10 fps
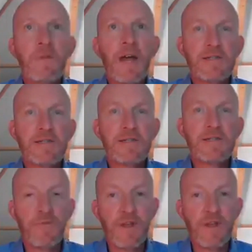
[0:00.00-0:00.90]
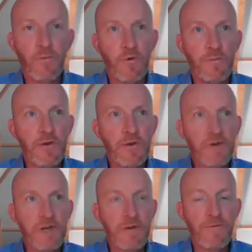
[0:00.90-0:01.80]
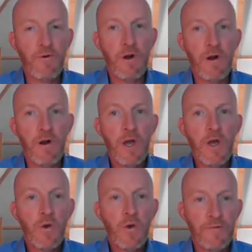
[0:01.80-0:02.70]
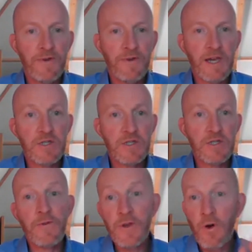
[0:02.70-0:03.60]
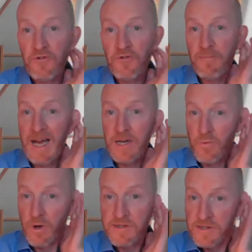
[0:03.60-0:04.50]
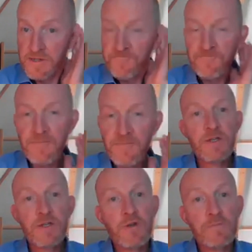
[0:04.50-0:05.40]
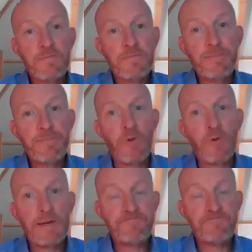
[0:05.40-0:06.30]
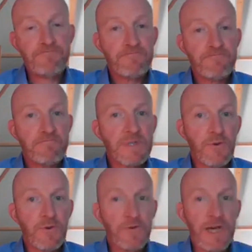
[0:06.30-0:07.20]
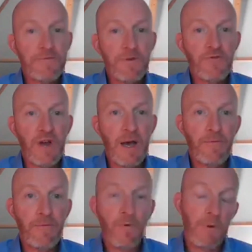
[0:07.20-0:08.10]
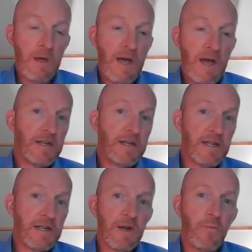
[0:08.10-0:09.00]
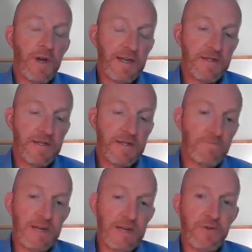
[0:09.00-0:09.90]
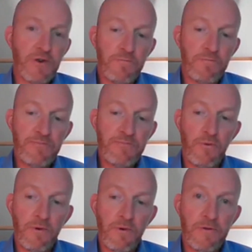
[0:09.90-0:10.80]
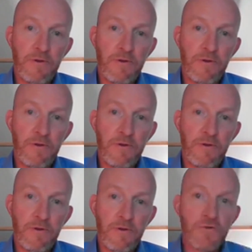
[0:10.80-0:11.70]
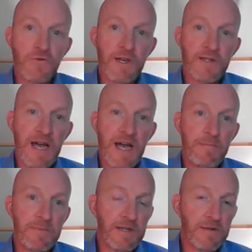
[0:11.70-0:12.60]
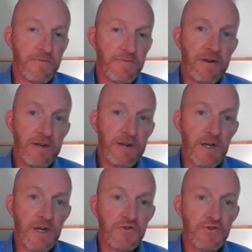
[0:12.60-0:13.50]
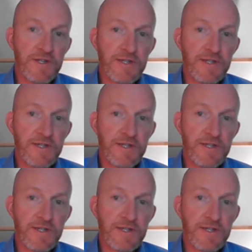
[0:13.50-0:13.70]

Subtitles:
But that's something that we'll be looking for our qualifications for the on-demand ones, so that people don't have to travel. And in some ways, there's people go to do the exams in various countries.